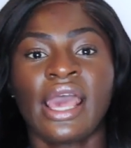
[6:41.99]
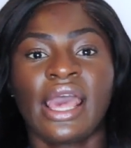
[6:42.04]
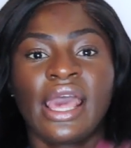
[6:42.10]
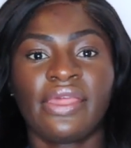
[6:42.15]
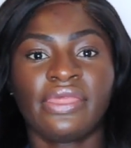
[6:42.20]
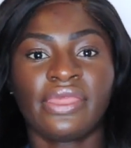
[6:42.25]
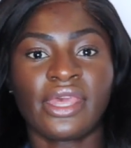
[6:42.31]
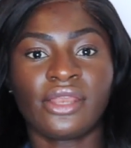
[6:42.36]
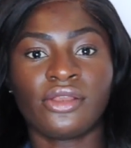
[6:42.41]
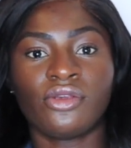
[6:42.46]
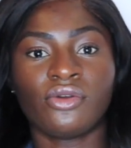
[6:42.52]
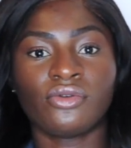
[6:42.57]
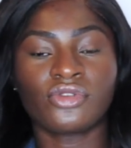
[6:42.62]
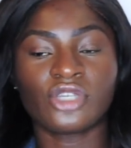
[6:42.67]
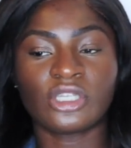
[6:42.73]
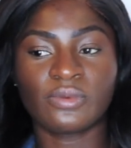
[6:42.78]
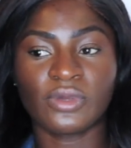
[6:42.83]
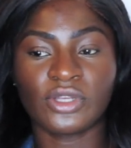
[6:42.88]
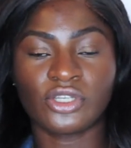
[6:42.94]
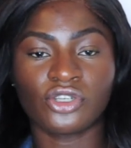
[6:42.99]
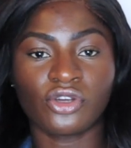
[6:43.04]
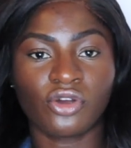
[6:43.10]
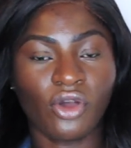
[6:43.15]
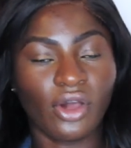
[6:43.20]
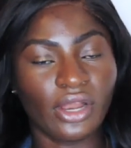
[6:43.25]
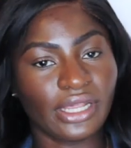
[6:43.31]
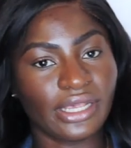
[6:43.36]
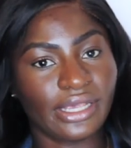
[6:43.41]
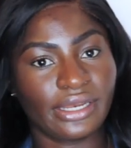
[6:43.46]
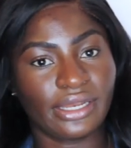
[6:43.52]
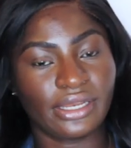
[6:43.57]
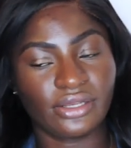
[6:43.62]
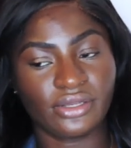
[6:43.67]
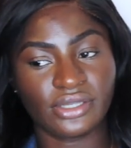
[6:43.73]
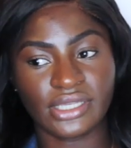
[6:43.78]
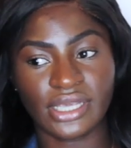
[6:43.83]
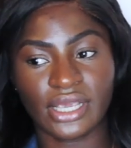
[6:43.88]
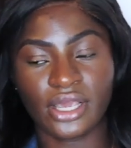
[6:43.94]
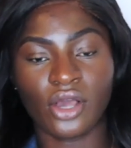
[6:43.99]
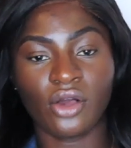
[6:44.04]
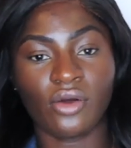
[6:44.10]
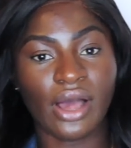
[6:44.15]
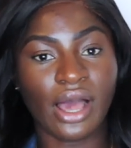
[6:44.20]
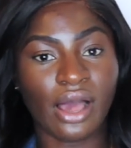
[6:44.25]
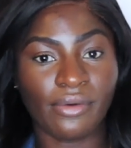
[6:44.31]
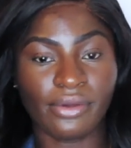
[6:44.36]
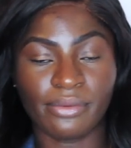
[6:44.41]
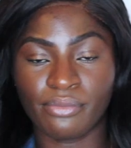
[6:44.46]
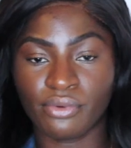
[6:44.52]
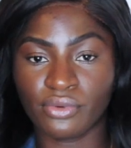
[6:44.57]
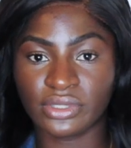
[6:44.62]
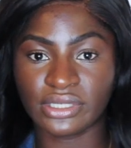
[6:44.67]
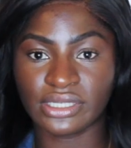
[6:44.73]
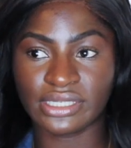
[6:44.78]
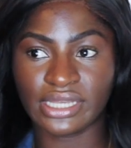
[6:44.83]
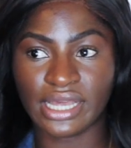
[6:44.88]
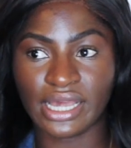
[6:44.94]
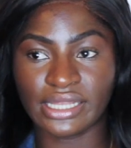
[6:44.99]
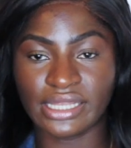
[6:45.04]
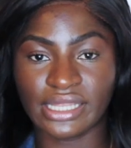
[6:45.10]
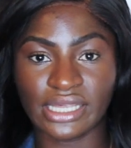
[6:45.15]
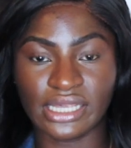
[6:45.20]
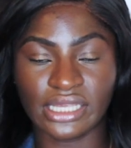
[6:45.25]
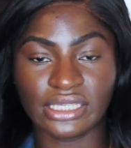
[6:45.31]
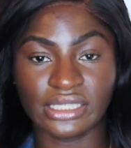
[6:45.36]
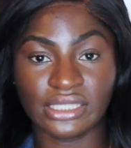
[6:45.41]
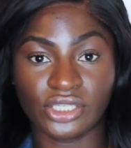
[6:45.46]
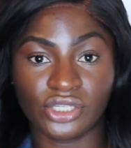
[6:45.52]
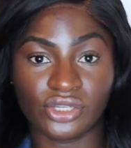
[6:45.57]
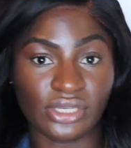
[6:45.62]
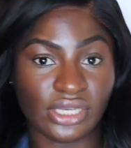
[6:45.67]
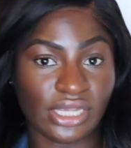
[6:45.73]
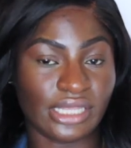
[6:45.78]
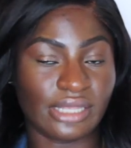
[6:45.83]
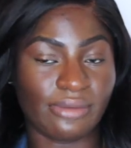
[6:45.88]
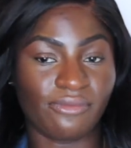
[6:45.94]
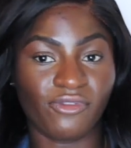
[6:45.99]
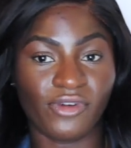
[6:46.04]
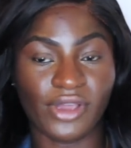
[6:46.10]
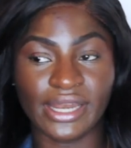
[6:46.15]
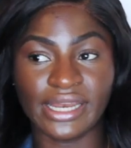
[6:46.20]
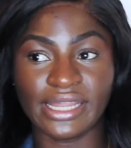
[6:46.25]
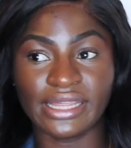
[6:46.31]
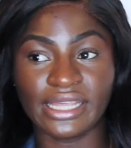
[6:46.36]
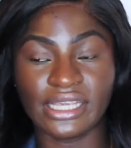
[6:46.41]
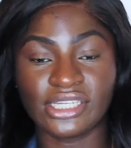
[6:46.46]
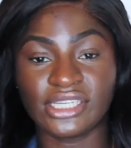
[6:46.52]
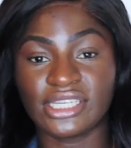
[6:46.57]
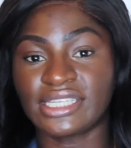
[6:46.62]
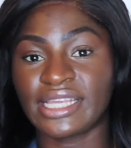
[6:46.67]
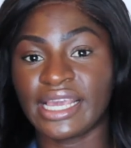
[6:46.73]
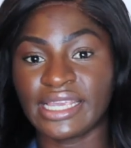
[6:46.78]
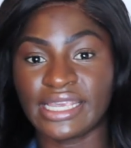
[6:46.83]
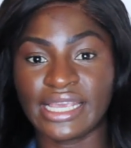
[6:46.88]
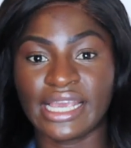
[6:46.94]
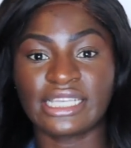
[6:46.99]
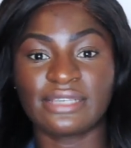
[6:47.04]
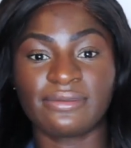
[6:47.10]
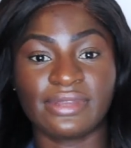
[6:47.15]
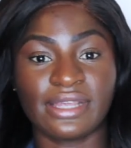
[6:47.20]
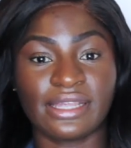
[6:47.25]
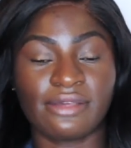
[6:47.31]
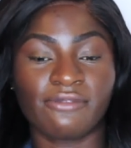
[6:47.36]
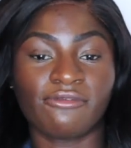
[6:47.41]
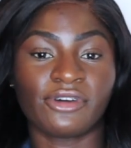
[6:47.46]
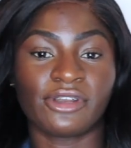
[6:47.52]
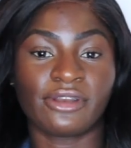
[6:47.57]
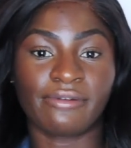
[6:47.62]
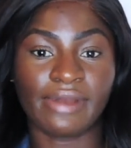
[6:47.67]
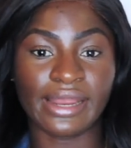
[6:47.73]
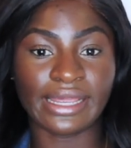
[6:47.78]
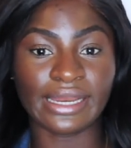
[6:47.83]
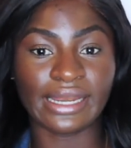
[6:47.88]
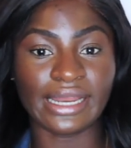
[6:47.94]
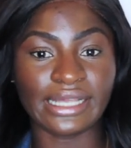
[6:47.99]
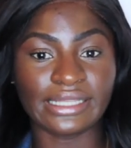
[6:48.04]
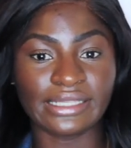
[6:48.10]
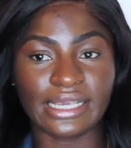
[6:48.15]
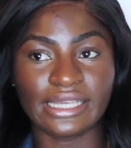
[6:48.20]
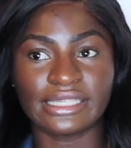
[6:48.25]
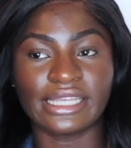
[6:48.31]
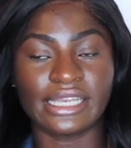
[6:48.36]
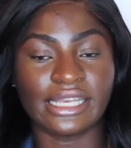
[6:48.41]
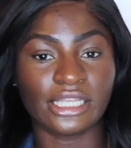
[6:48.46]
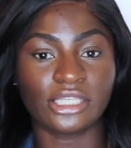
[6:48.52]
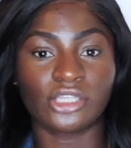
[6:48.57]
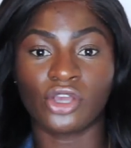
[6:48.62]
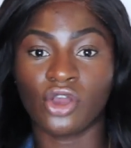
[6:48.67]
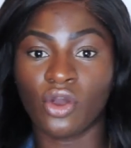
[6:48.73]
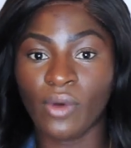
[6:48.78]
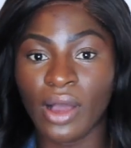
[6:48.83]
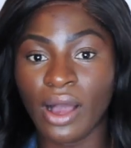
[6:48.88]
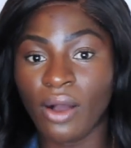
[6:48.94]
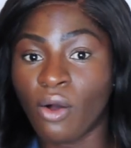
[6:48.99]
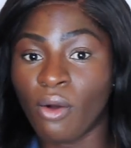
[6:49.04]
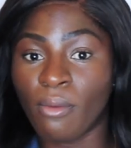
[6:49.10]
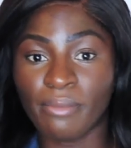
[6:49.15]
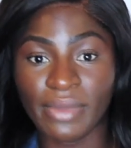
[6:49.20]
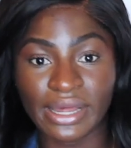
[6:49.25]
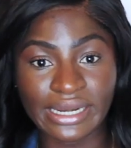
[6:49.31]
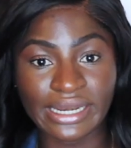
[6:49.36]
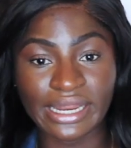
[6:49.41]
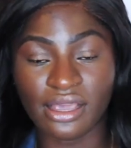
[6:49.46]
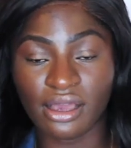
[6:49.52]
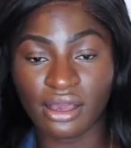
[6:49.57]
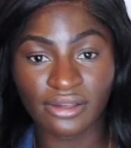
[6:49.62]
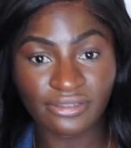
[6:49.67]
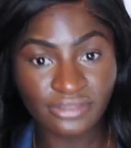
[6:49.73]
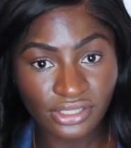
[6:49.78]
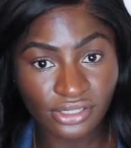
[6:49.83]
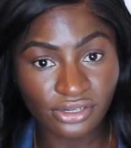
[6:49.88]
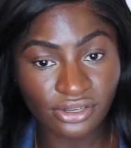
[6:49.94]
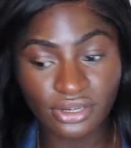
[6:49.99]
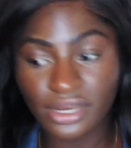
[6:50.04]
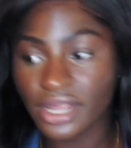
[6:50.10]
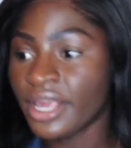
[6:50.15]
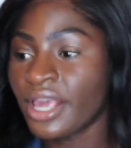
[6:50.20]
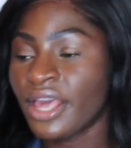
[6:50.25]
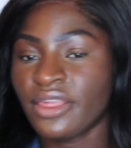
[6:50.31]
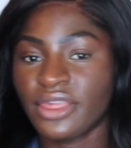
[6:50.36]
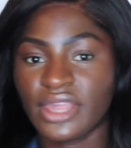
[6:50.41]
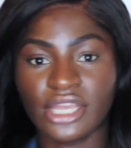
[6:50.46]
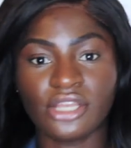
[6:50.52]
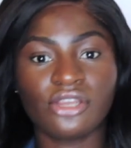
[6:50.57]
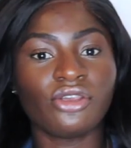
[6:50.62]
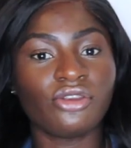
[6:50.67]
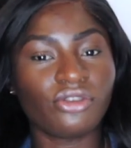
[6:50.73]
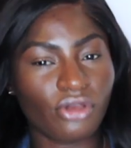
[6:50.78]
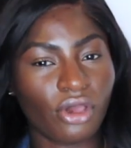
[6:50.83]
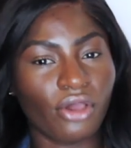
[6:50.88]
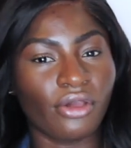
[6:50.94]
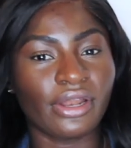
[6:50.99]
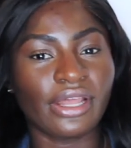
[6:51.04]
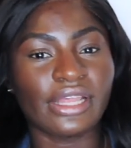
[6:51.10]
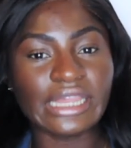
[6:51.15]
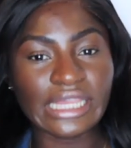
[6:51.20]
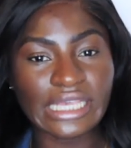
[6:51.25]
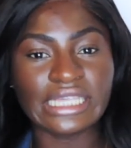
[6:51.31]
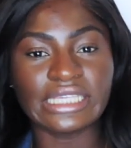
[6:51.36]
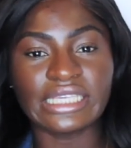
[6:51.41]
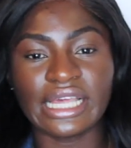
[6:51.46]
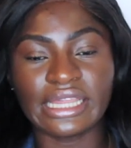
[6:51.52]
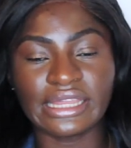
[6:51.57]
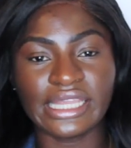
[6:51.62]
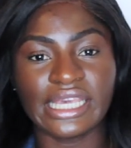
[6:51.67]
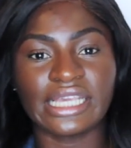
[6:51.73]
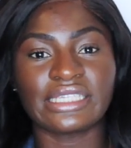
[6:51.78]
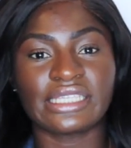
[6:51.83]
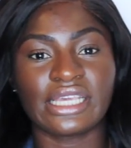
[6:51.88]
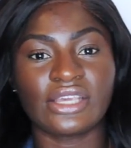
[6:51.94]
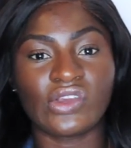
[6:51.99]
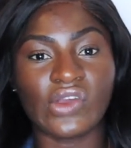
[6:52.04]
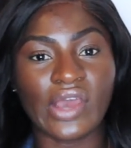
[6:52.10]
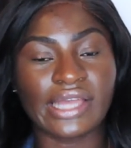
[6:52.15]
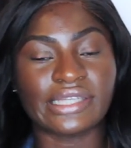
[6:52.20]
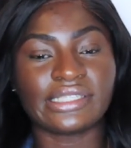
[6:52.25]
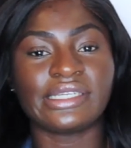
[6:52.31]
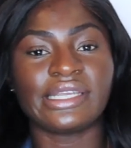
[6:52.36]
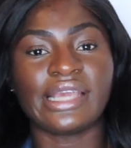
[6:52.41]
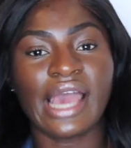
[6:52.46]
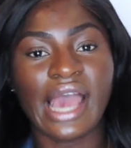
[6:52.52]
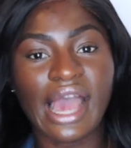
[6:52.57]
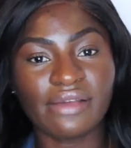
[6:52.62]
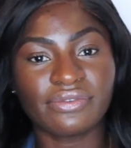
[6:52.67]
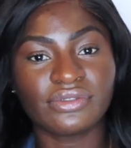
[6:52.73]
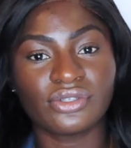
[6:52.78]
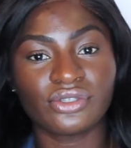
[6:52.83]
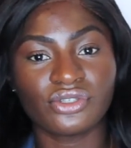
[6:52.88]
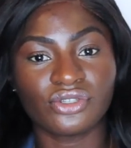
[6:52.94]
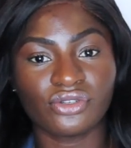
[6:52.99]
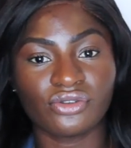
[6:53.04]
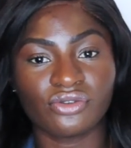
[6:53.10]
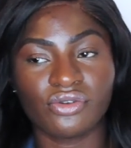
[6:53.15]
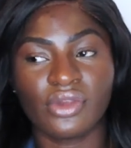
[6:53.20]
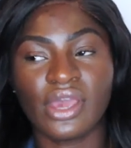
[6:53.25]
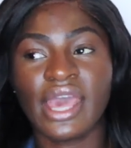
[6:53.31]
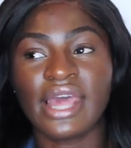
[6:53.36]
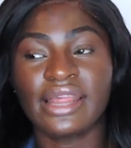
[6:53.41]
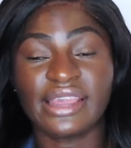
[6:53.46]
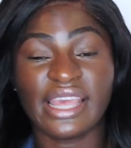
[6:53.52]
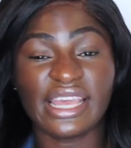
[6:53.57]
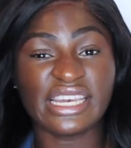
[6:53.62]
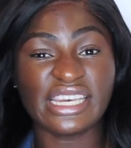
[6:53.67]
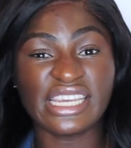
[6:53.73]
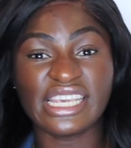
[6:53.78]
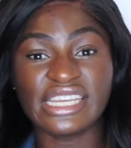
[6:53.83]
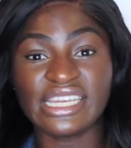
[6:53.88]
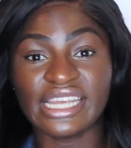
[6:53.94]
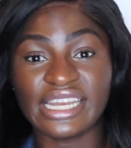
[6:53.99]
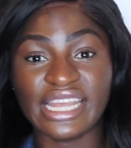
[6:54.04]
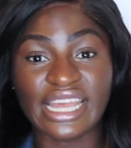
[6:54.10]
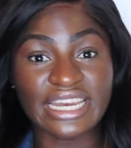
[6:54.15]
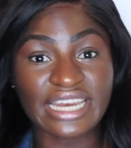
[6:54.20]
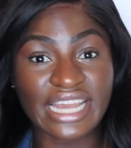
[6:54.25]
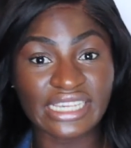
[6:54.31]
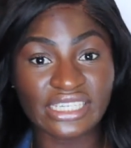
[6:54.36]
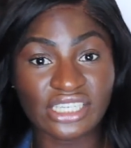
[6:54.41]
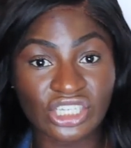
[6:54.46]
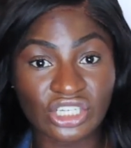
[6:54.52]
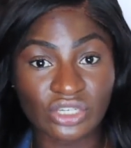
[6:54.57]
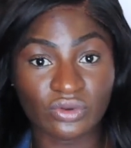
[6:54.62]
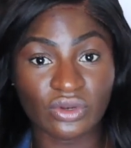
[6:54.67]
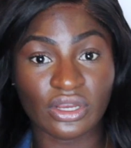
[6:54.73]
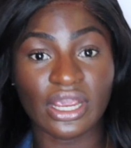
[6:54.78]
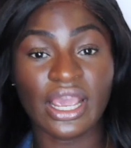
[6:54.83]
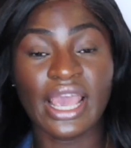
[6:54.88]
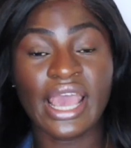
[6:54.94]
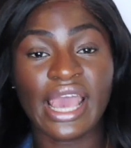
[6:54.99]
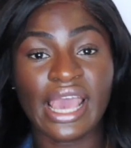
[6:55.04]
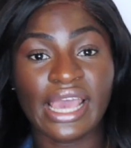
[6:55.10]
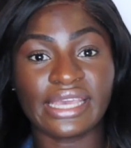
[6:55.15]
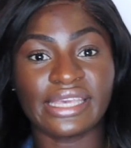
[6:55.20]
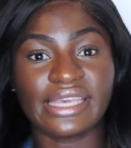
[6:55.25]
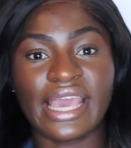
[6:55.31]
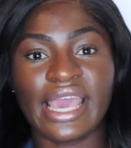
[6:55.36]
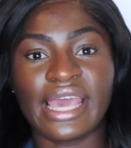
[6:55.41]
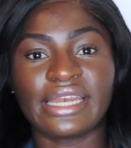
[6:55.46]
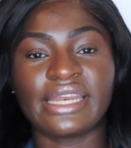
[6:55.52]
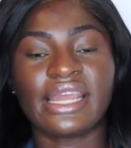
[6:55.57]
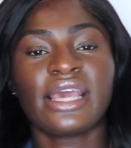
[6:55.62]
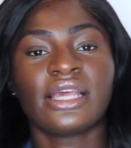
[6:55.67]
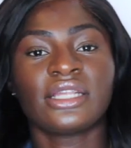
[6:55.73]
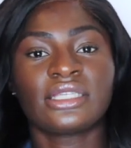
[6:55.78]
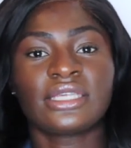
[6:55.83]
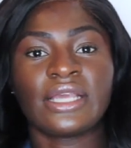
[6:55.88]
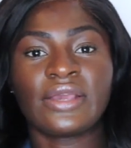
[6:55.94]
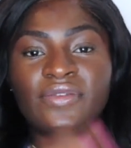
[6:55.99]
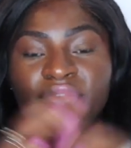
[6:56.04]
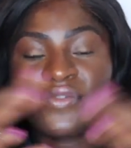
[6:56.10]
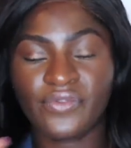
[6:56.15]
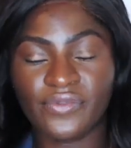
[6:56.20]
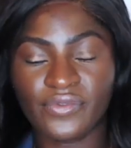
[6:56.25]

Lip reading: And then you also speak to your colleague and then you say, oh, how important are these? Do you need them for anything? She's like, yes, we need them for the regulators. They need to go out on Monday afternoon. Then you know that these are things that you actually have to do. They're needed, they're necessary, again, to